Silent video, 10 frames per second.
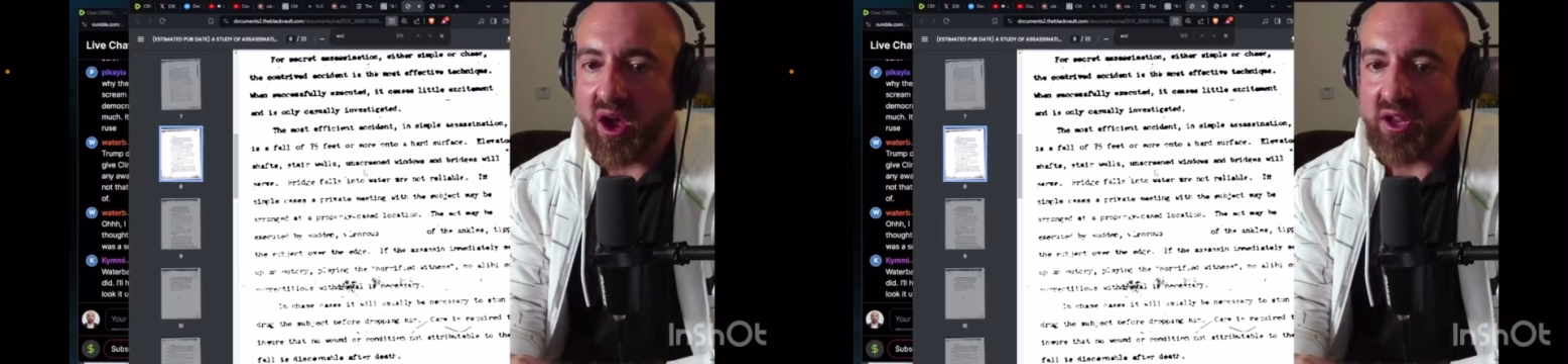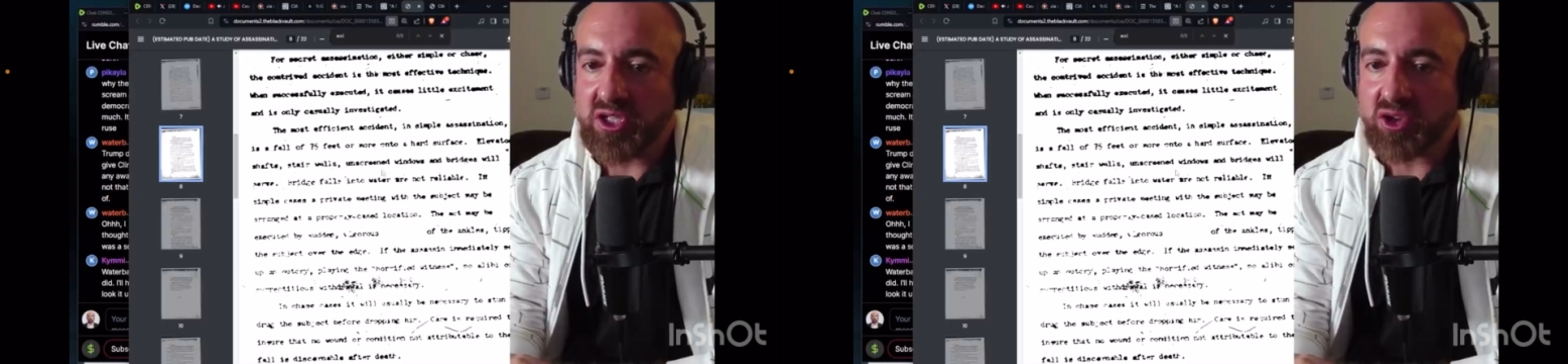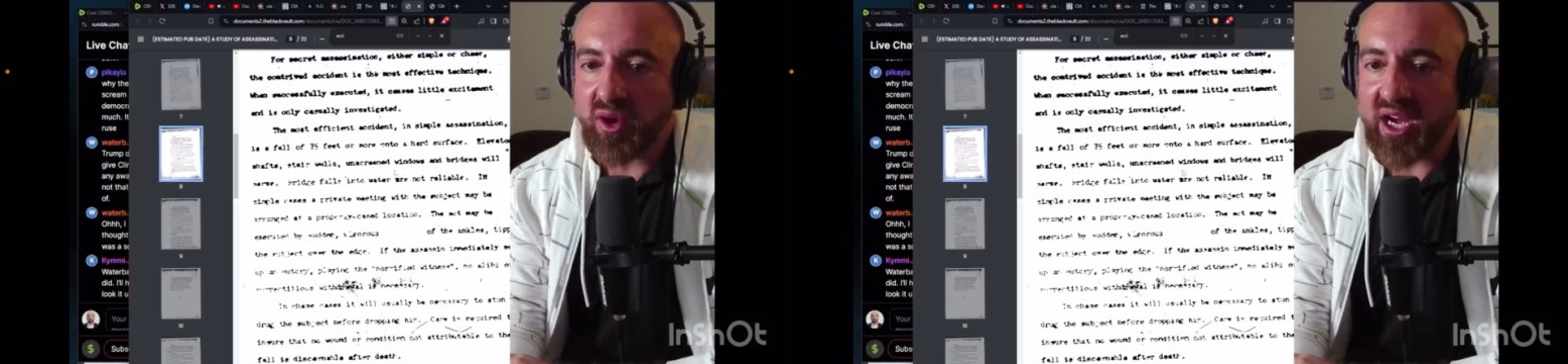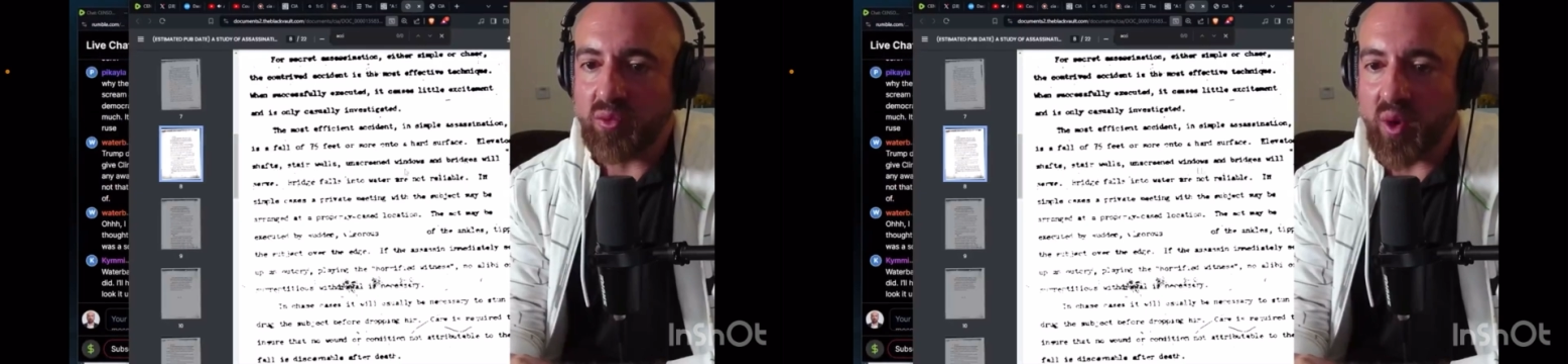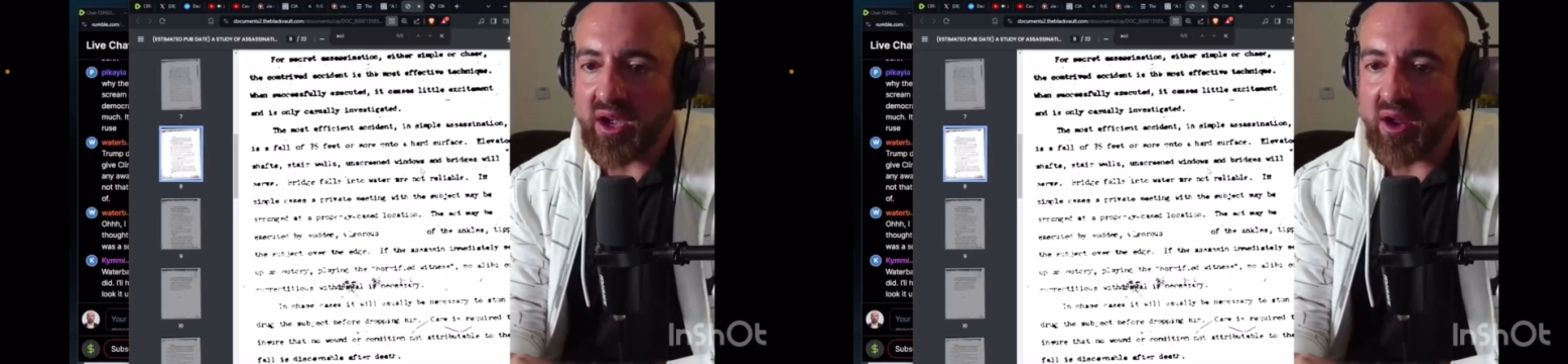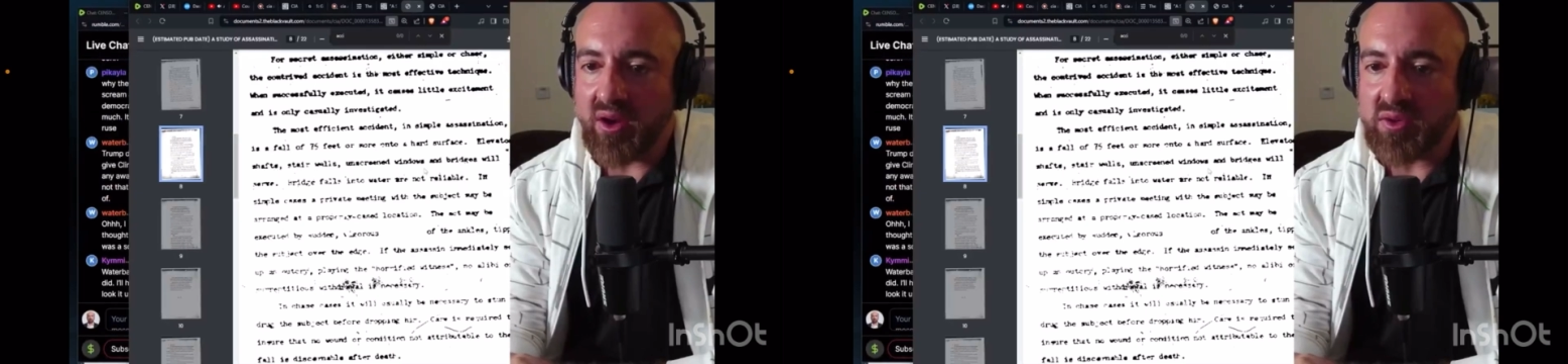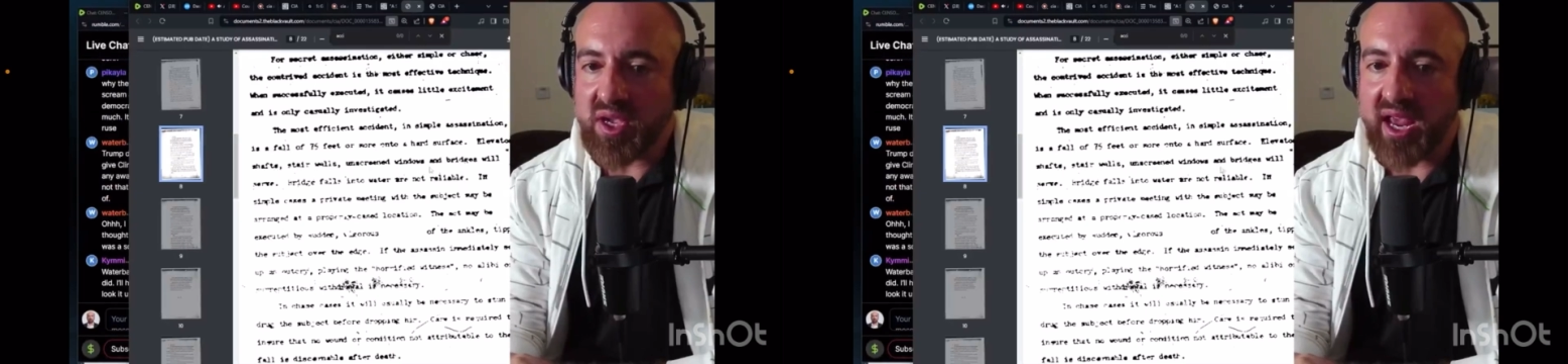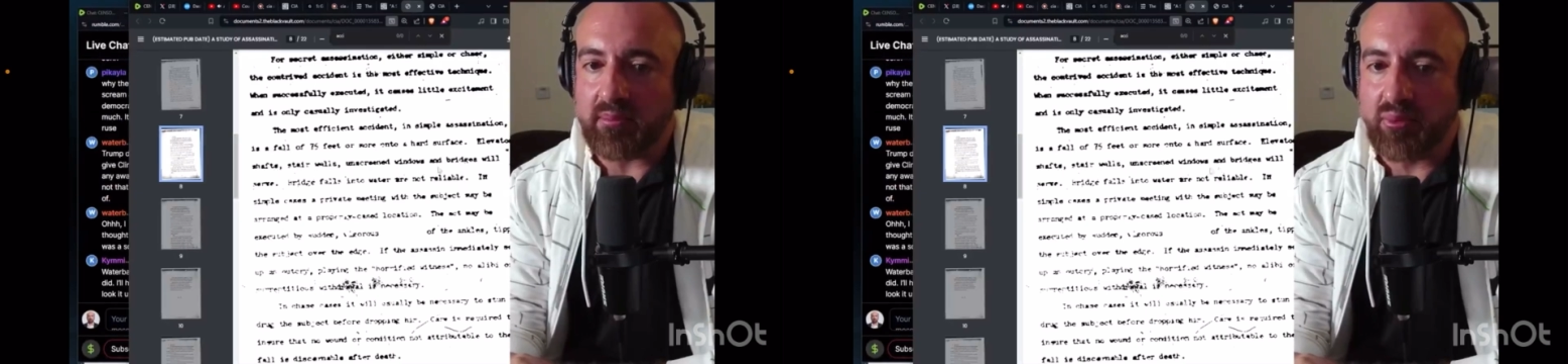unscreened
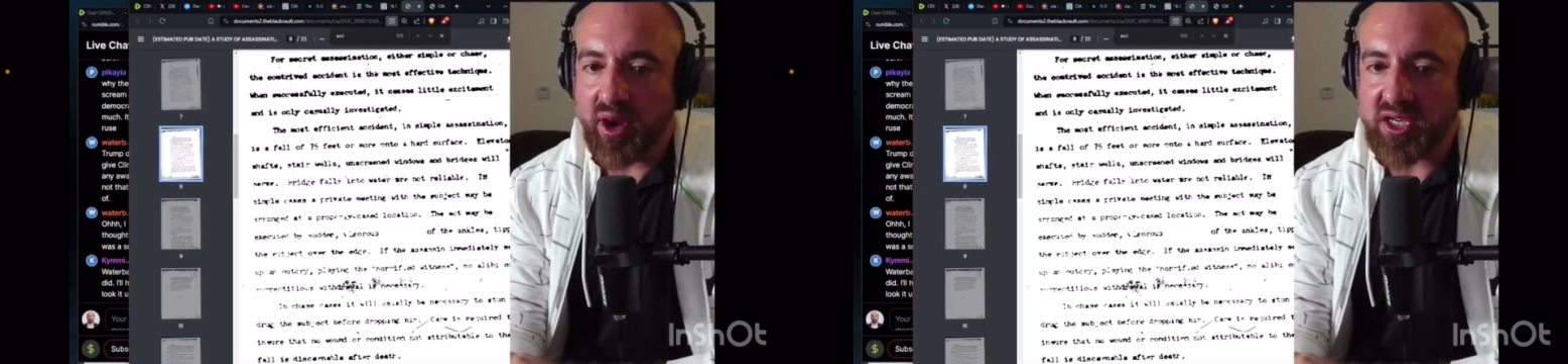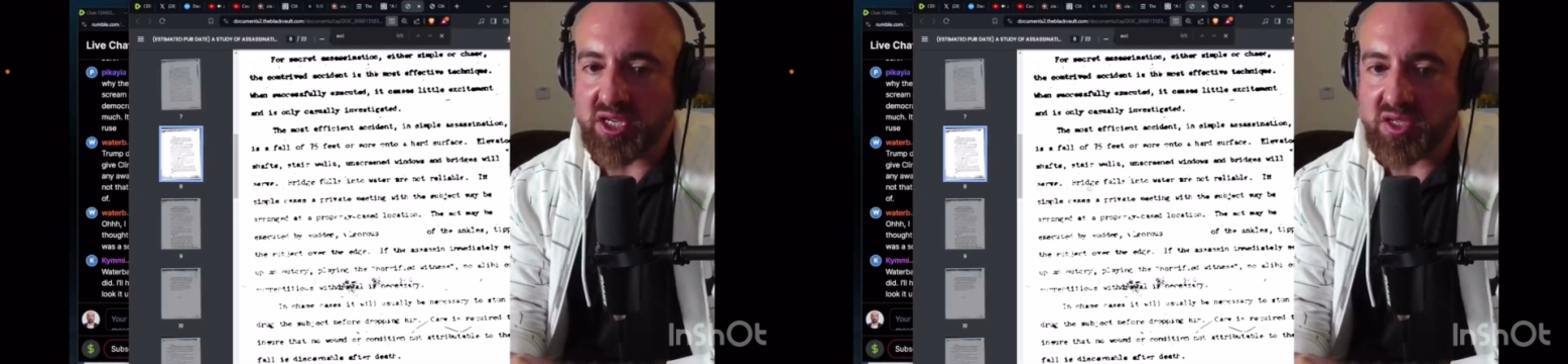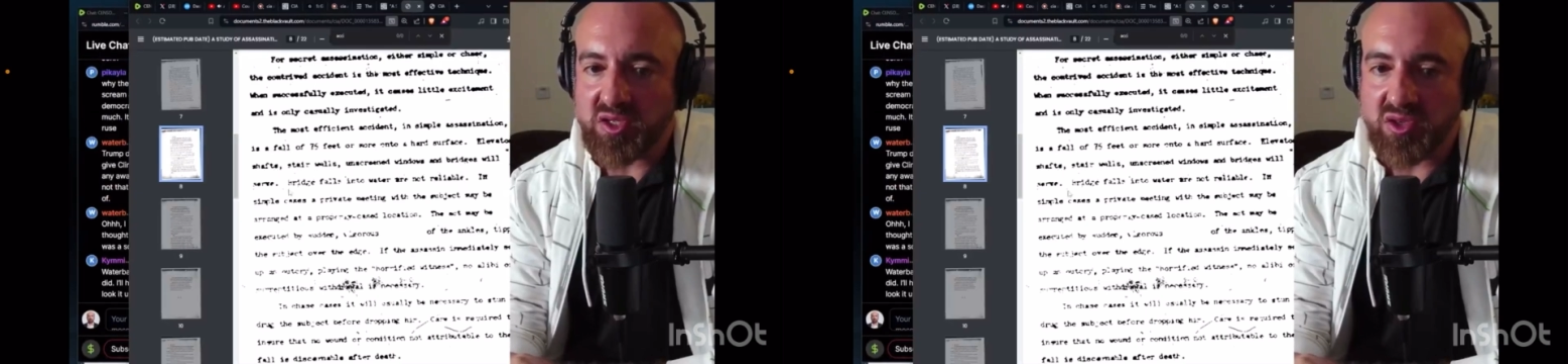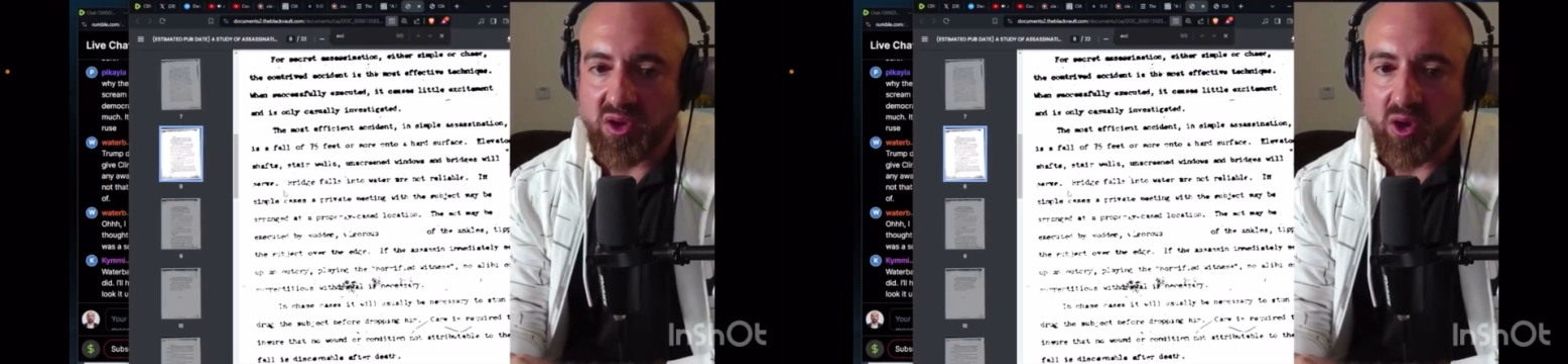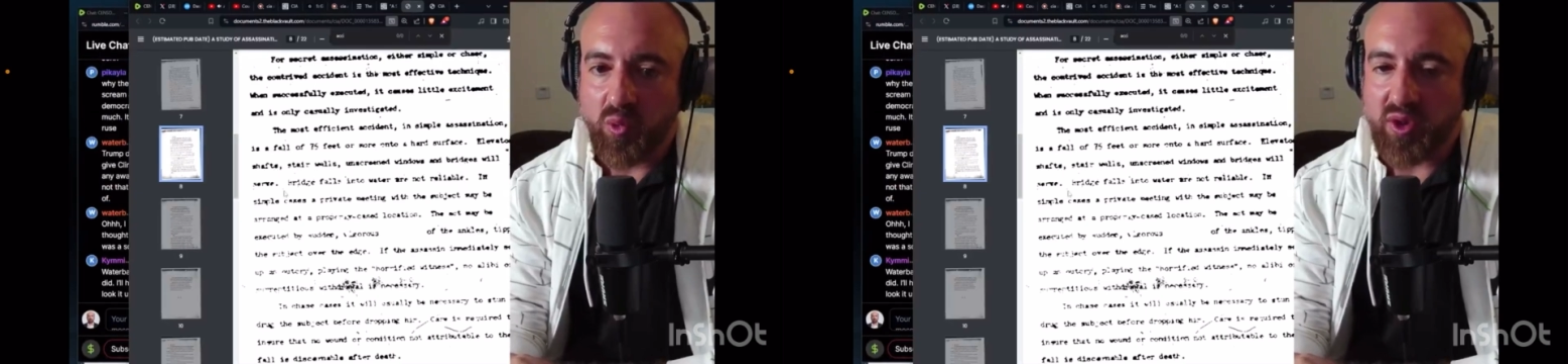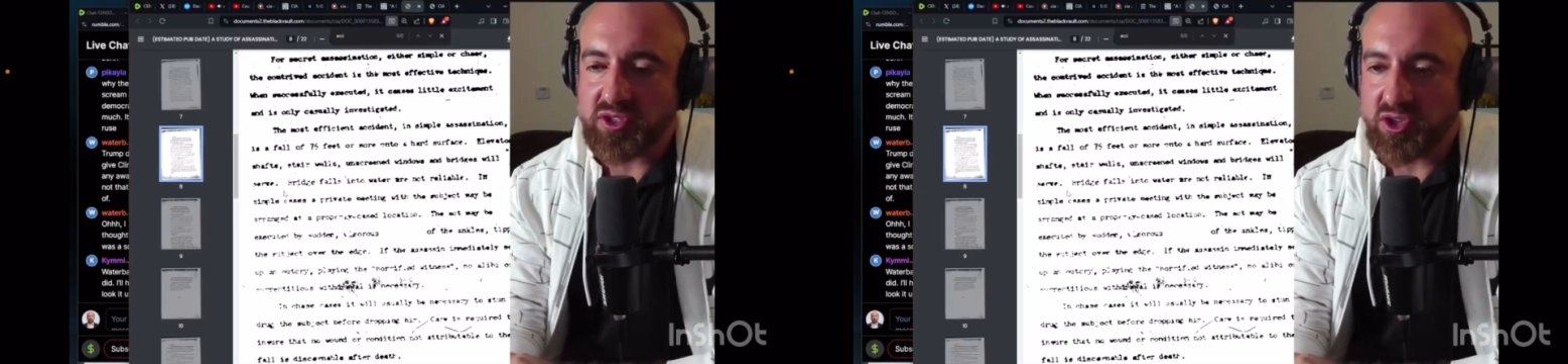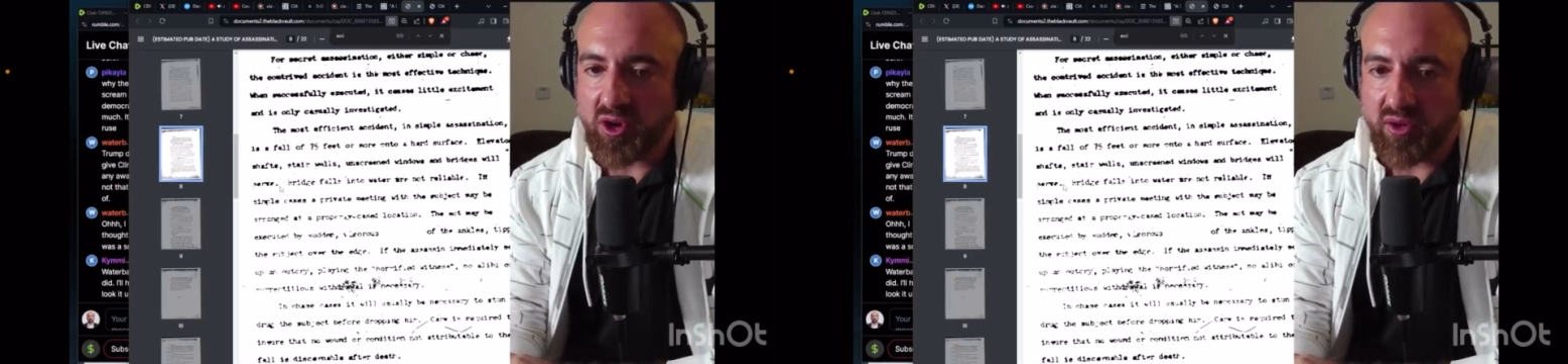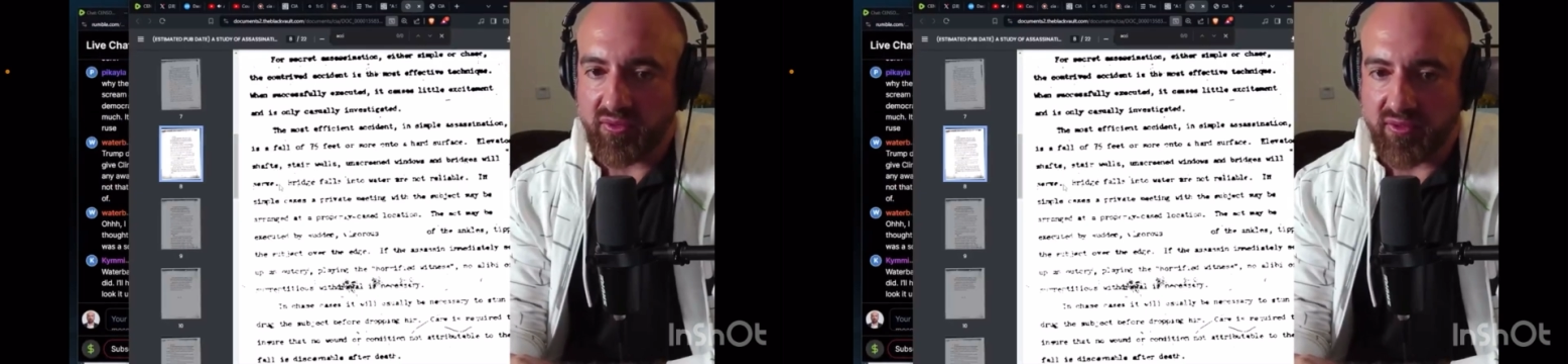windows, and bridges will
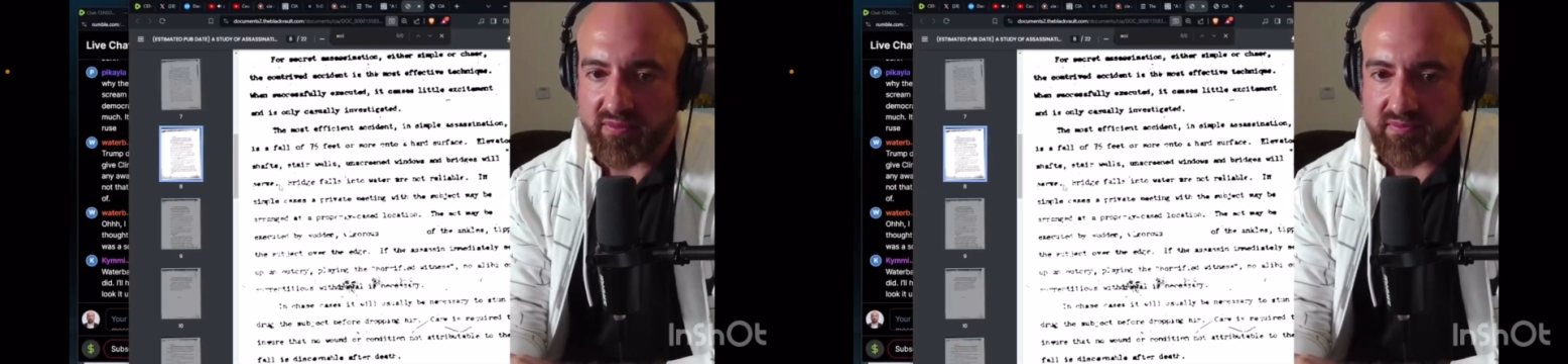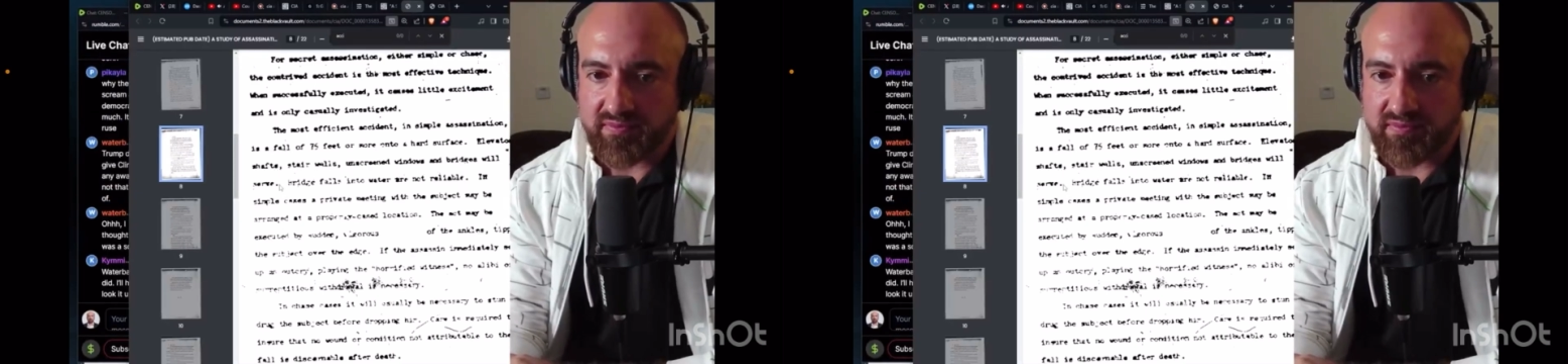serve.